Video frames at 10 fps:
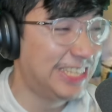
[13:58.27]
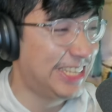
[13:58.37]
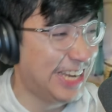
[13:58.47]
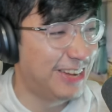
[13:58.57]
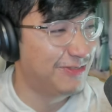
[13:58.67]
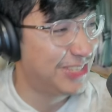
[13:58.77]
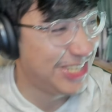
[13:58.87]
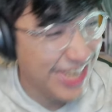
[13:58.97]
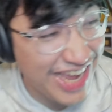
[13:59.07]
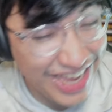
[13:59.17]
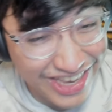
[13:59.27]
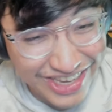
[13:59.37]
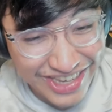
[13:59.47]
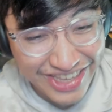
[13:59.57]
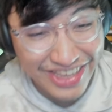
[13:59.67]
Dumb shit!
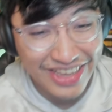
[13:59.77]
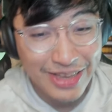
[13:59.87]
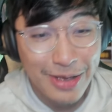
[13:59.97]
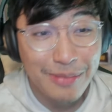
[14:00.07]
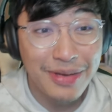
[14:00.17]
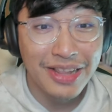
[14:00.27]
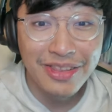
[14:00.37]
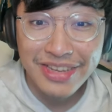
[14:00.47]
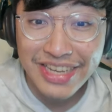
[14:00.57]
But look